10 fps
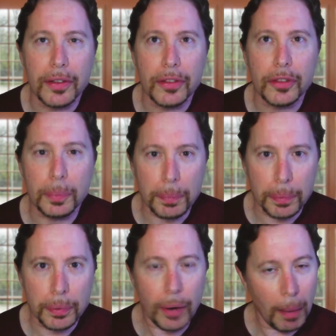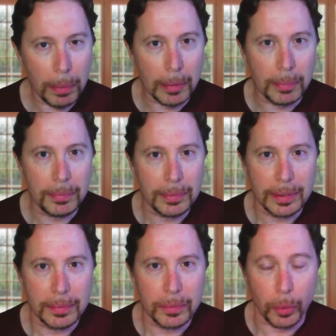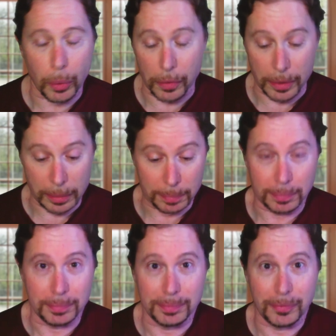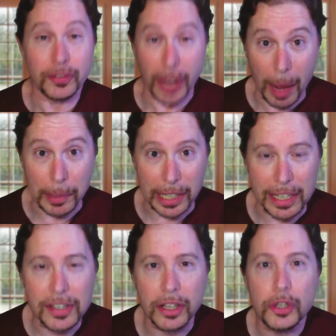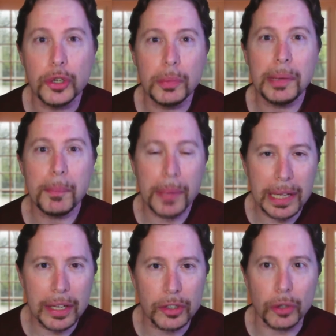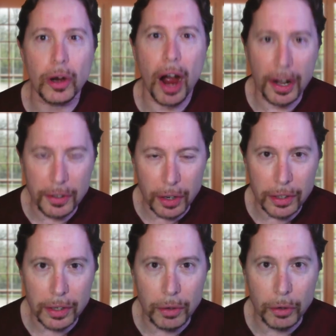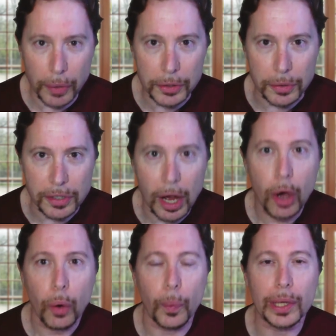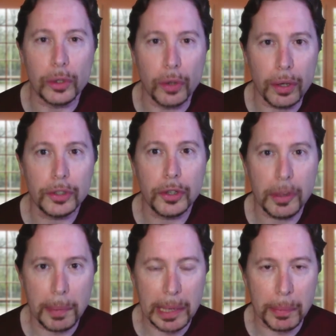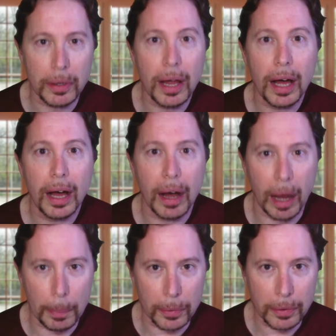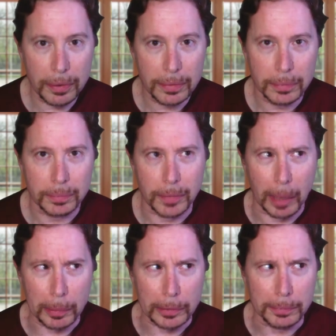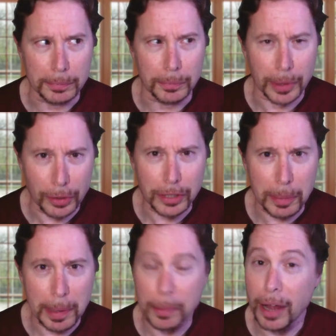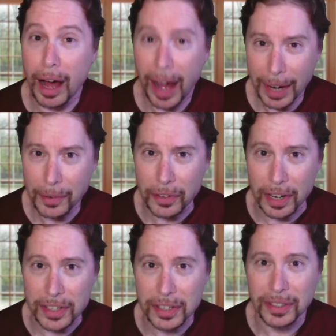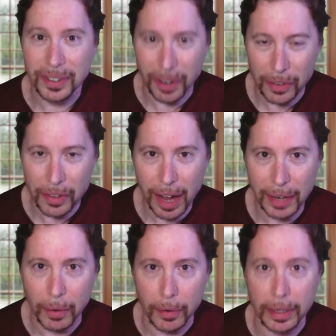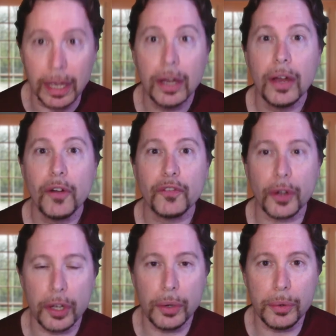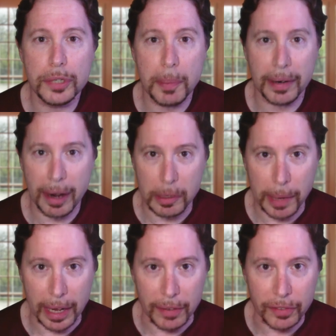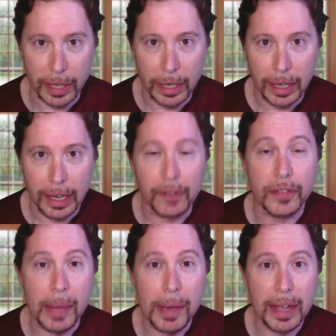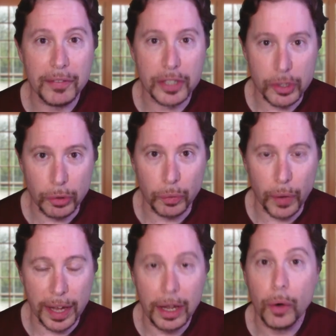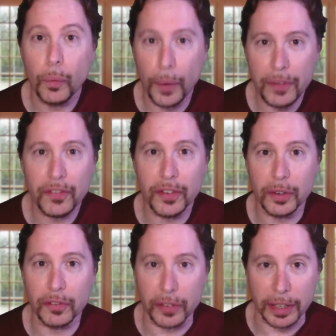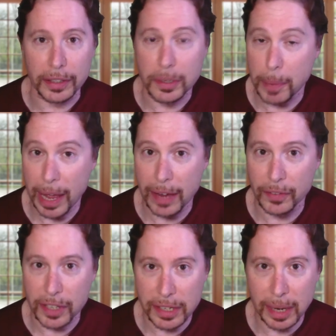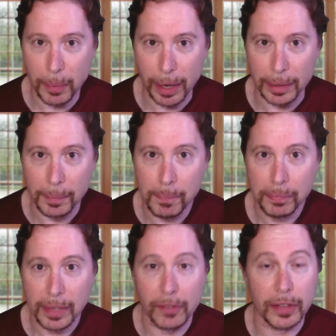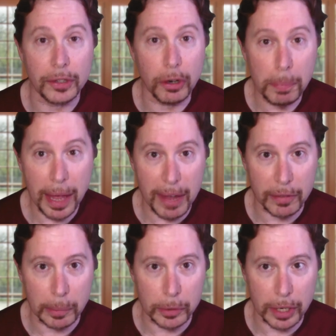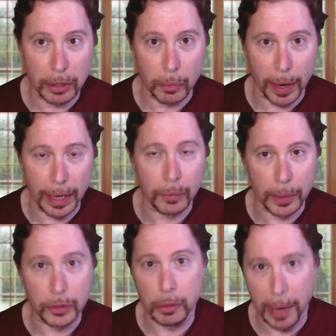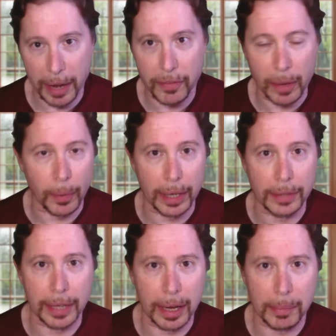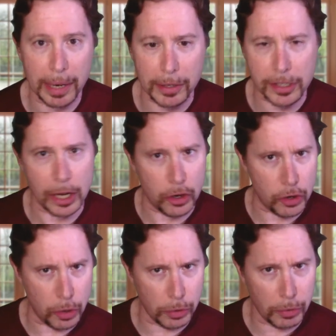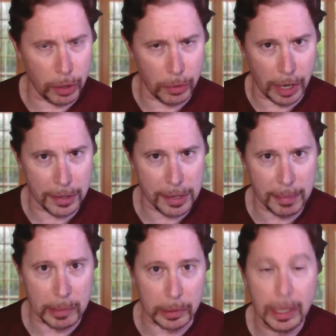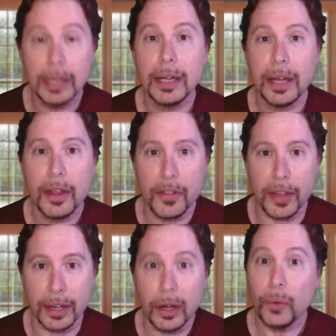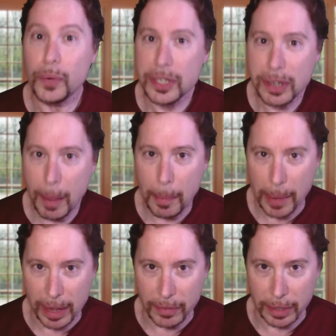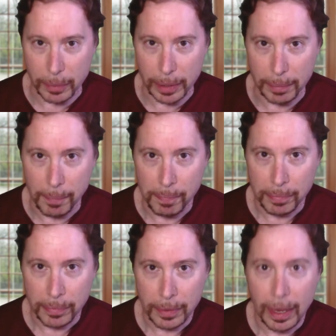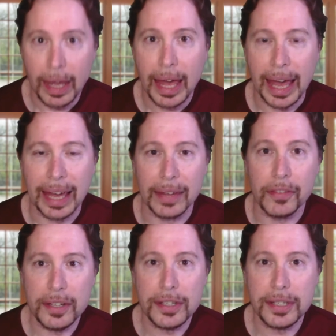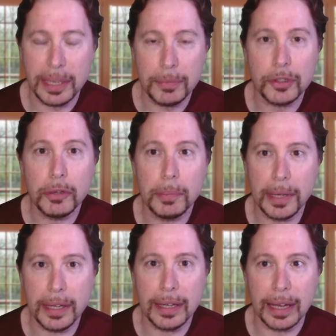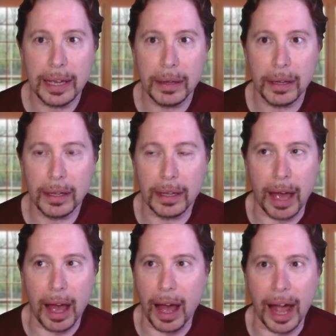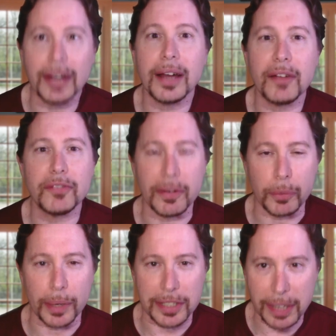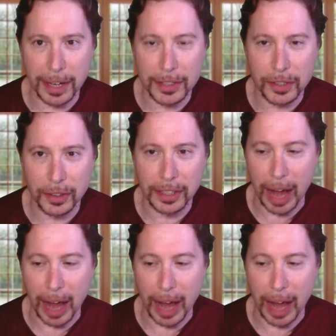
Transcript: The problem or the phenomenon is that human beings are hierarchical creatures. We look to the people upper, upper. We look to the people higher than us on the hierarchy for cues about how to behave. If they behave in a certain way, we feel free to behave in the same way. If they don't behave in a particular way, and we do behave that way, and they come down and say, no, no, no, not acceptable, then we stop behaving that way. And this seems to be, I, have never read science on it.